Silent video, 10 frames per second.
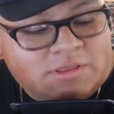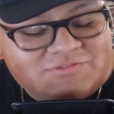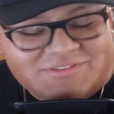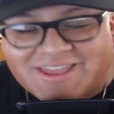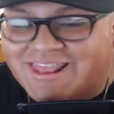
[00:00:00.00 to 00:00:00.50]

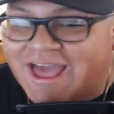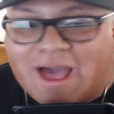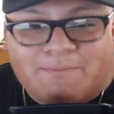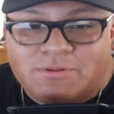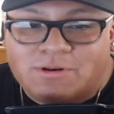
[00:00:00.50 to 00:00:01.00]
It's going to
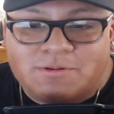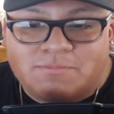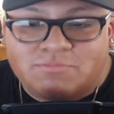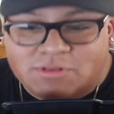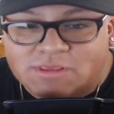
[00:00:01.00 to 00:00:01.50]
happen,
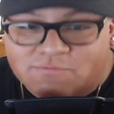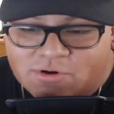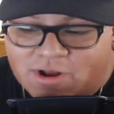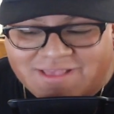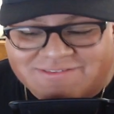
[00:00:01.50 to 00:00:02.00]
believe it or
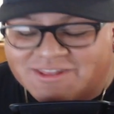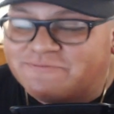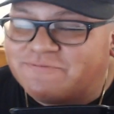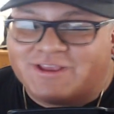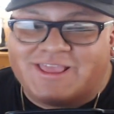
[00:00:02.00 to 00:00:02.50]
not. It's going to
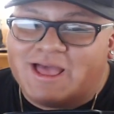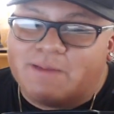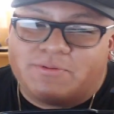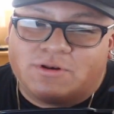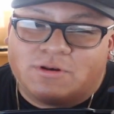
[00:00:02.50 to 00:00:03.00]
fucking
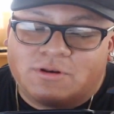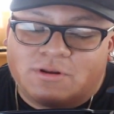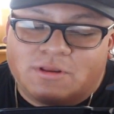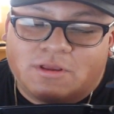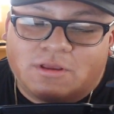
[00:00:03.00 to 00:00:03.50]
happen,
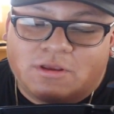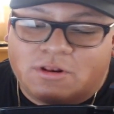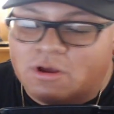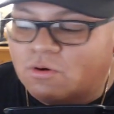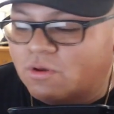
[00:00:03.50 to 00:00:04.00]
you
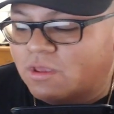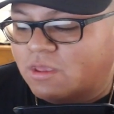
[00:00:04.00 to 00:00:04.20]
know?